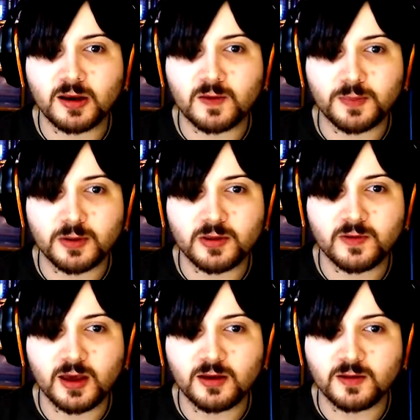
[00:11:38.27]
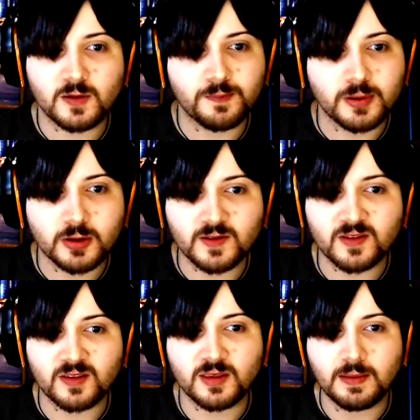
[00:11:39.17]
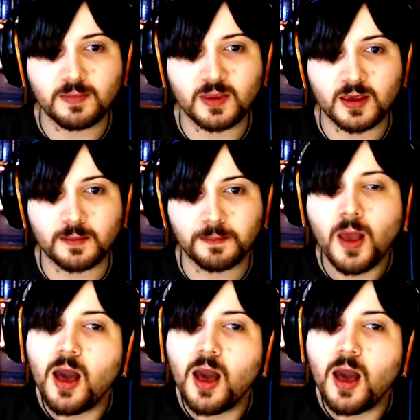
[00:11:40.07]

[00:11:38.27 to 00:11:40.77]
explosive guys exploded at the same time.